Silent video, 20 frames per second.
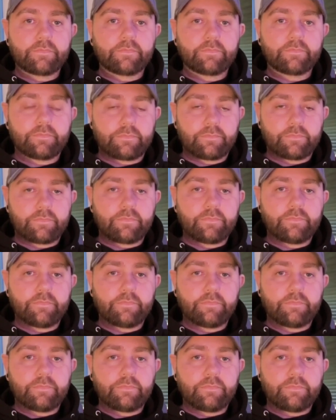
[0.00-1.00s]

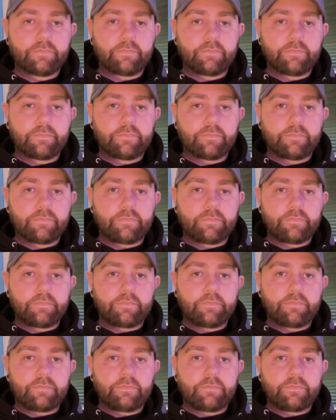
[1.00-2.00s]

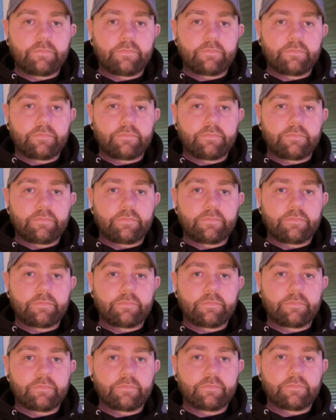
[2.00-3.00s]

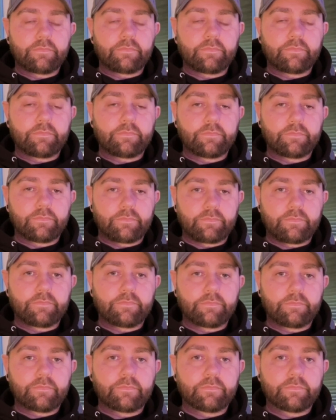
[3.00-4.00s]

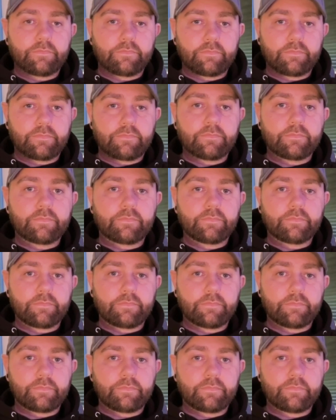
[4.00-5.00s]

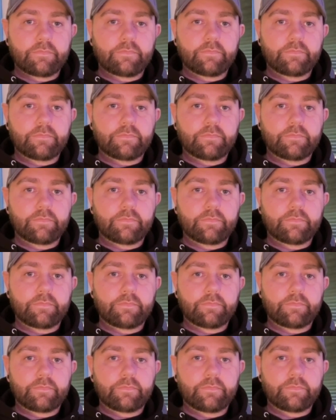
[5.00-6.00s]

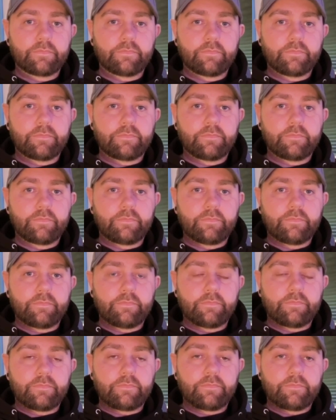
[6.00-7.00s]

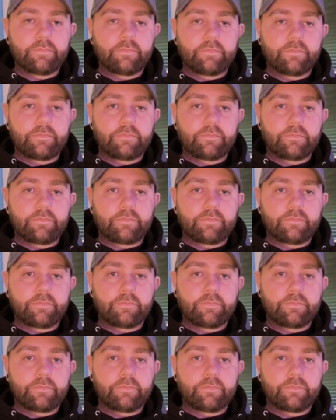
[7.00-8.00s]
No words are spoken by the person on screen.